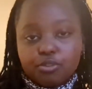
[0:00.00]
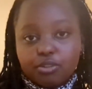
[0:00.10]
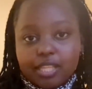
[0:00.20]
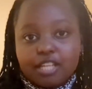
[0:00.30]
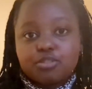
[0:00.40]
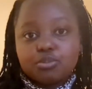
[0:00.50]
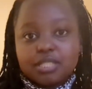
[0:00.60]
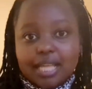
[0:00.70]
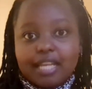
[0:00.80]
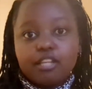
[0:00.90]
You're there to
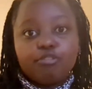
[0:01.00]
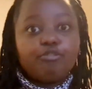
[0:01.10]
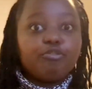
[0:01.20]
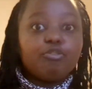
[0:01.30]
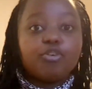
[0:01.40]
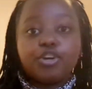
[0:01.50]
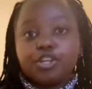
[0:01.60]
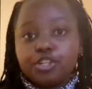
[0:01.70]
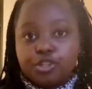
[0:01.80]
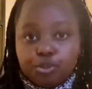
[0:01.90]
study for
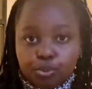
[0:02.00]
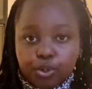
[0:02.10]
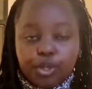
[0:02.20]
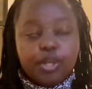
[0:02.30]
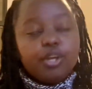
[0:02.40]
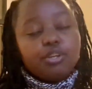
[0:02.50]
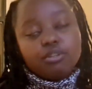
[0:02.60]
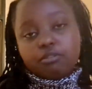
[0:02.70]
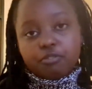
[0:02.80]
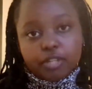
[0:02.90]
you,
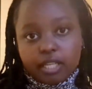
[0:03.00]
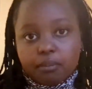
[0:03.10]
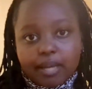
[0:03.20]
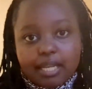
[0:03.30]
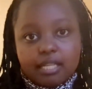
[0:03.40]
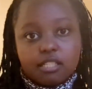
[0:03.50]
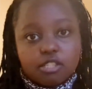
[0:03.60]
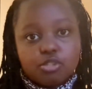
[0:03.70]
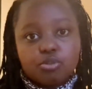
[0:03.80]
not for anyone else.